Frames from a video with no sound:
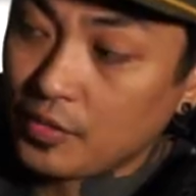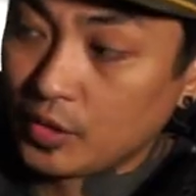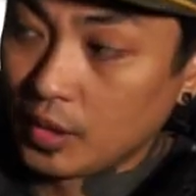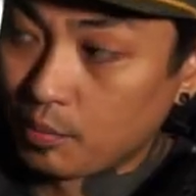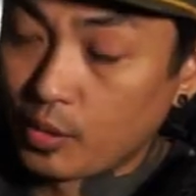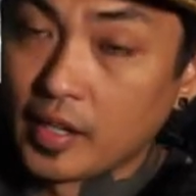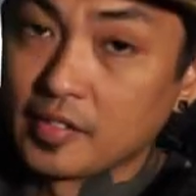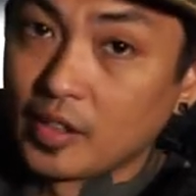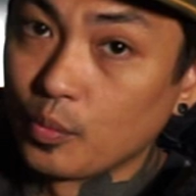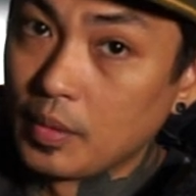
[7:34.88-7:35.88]
for the price
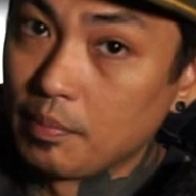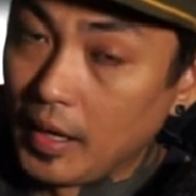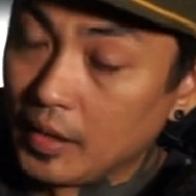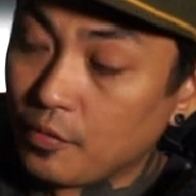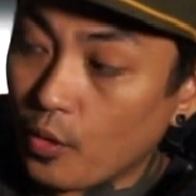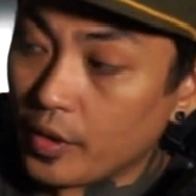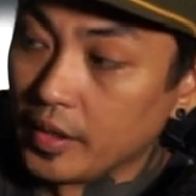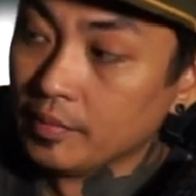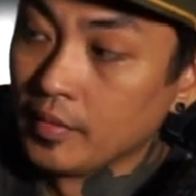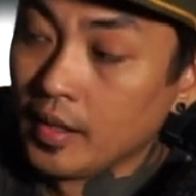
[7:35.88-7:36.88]
that we paid for
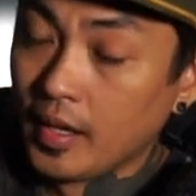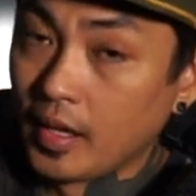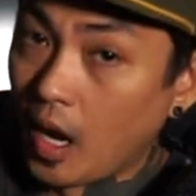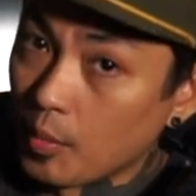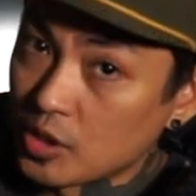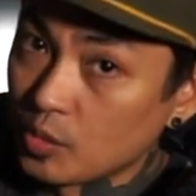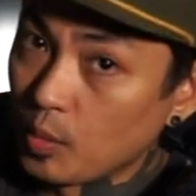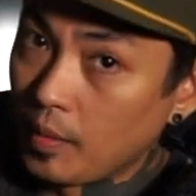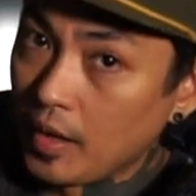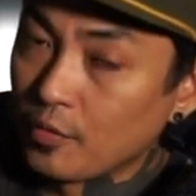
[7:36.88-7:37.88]
it. And how much did we
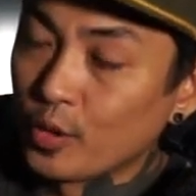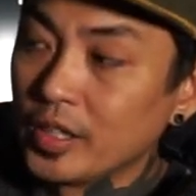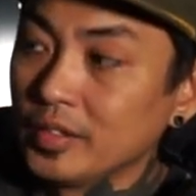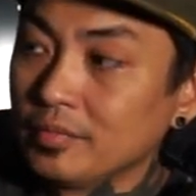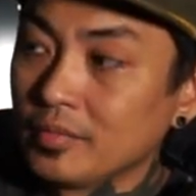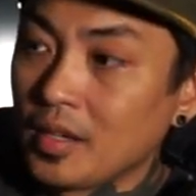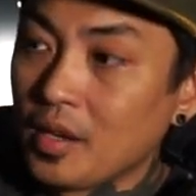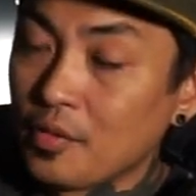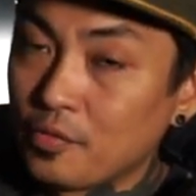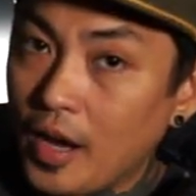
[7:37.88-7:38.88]
pay for it?
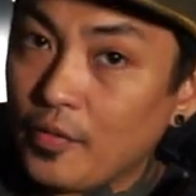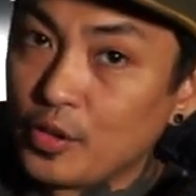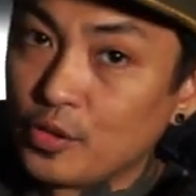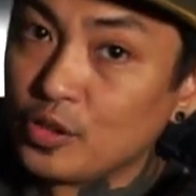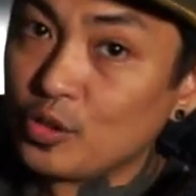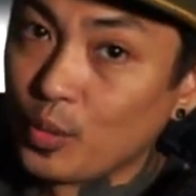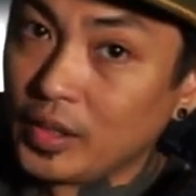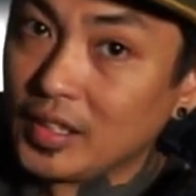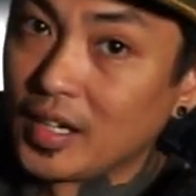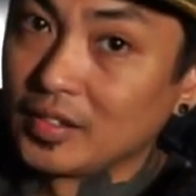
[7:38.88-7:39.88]

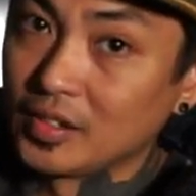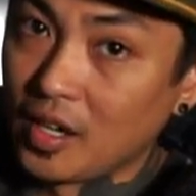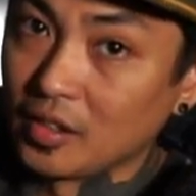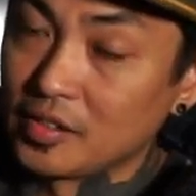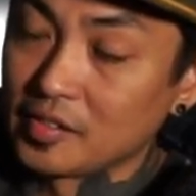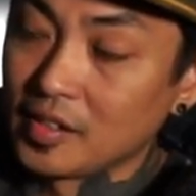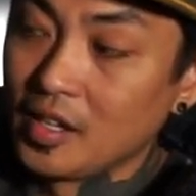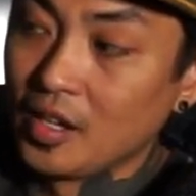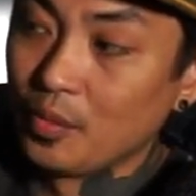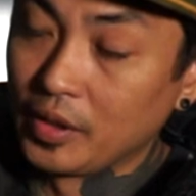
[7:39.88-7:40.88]
$529.
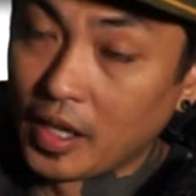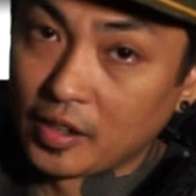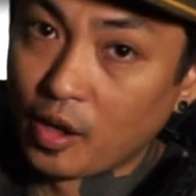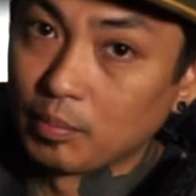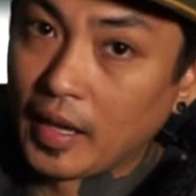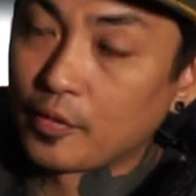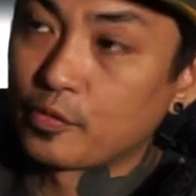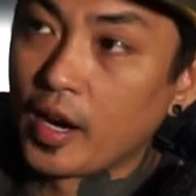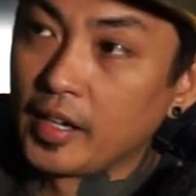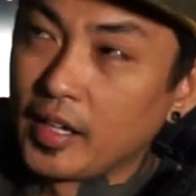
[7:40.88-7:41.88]
We got it on Black
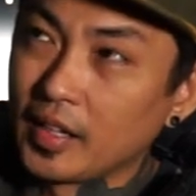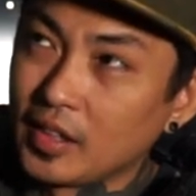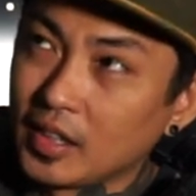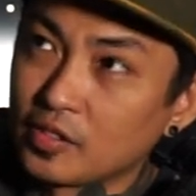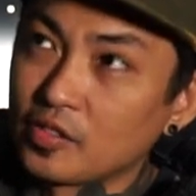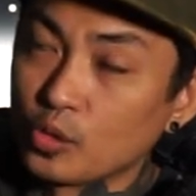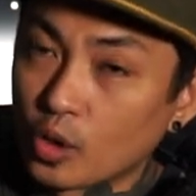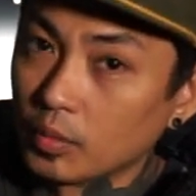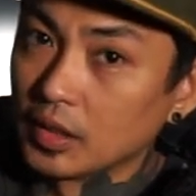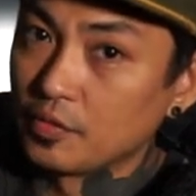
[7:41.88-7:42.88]
Friday. I think it's
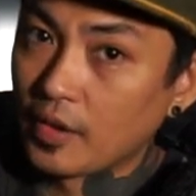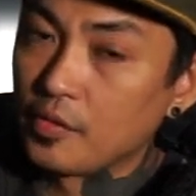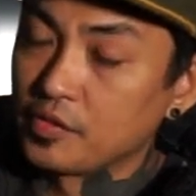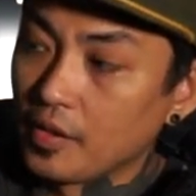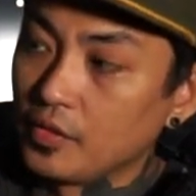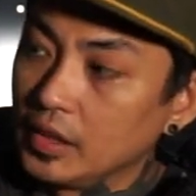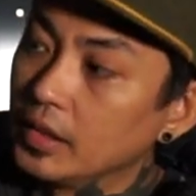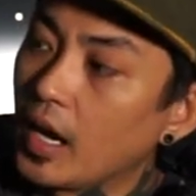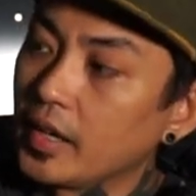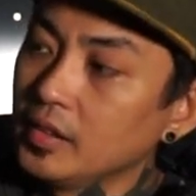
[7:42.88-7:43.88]
normally
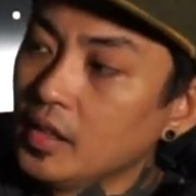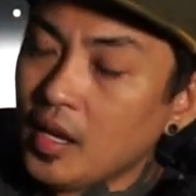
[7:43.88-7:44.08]
$579,